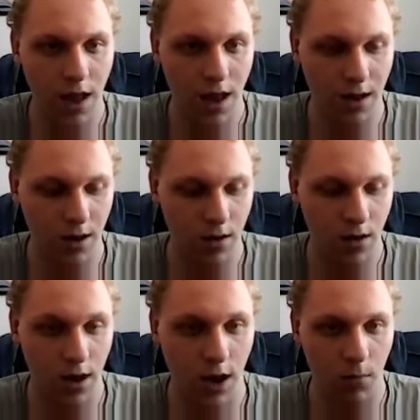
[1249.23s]
and then the
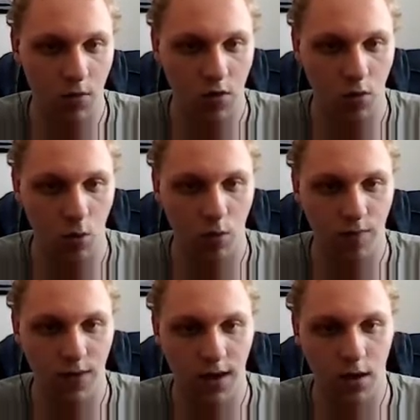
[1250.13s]
name, so
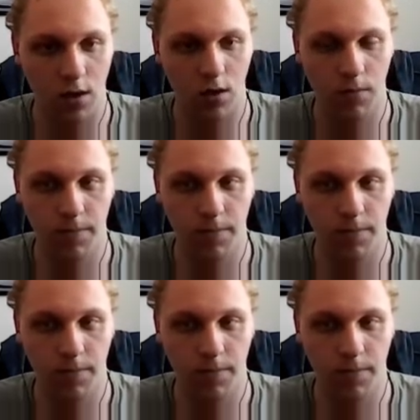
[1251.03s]
vehicle.